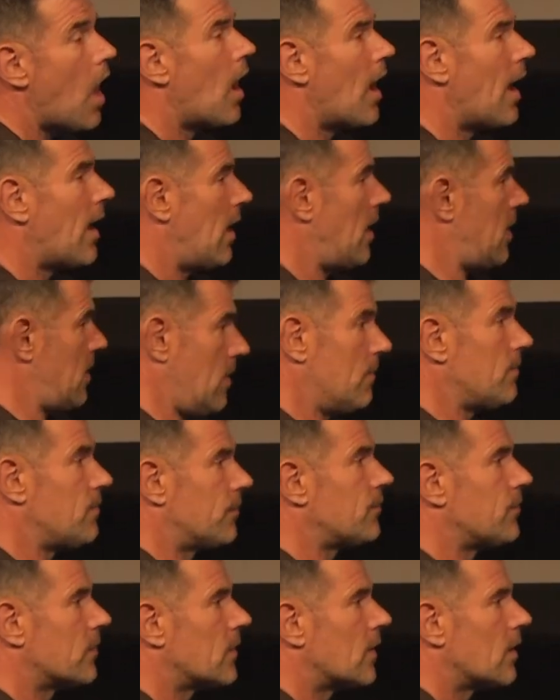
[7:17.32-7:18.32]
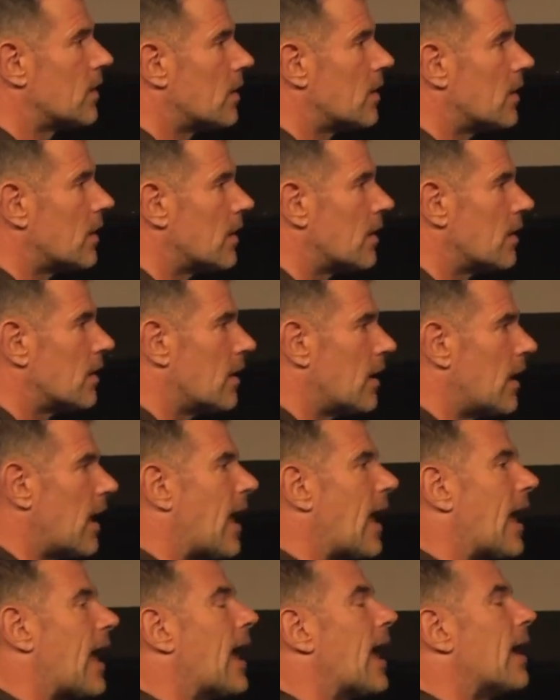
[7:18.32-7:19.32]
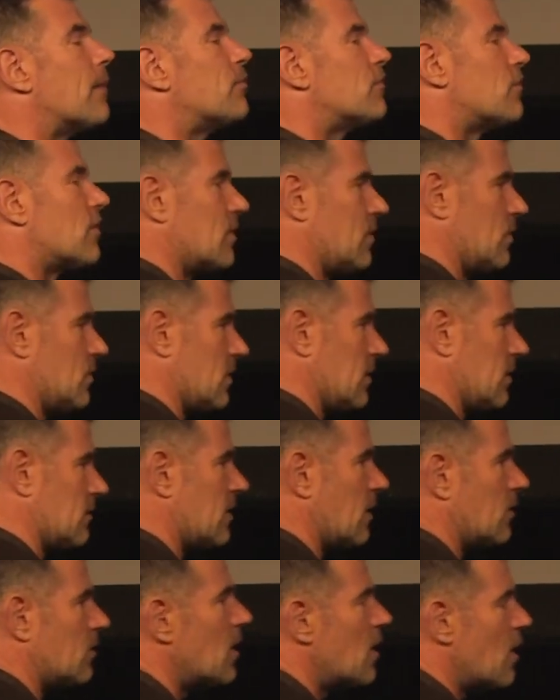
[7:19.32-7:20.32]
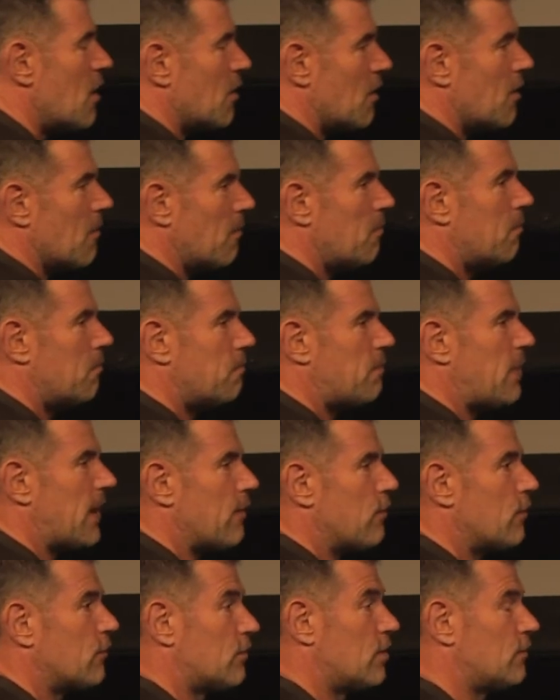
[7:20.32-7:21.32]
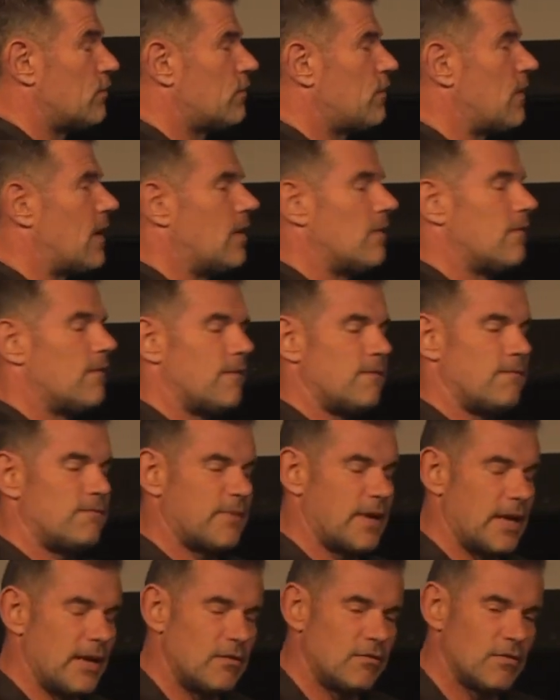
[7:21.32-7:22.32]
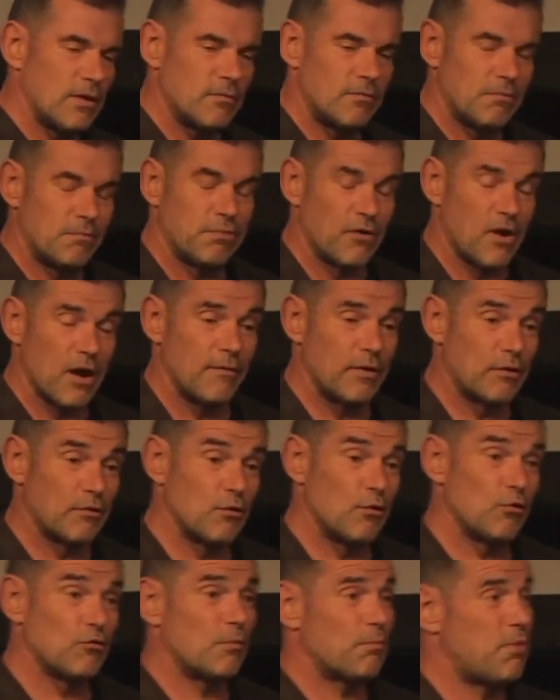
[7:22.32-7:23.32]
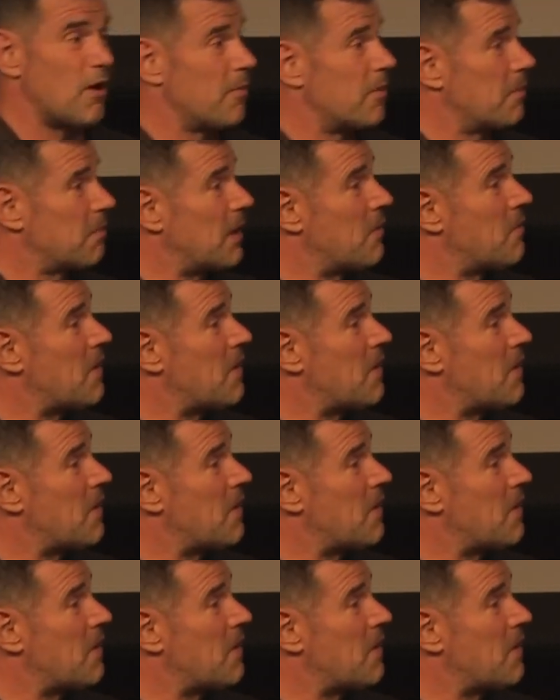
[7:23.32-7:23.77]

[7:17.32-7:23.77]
can you charge parents, therefore, the subscription? Absolutely. So parents of uh, kids at private schools are probably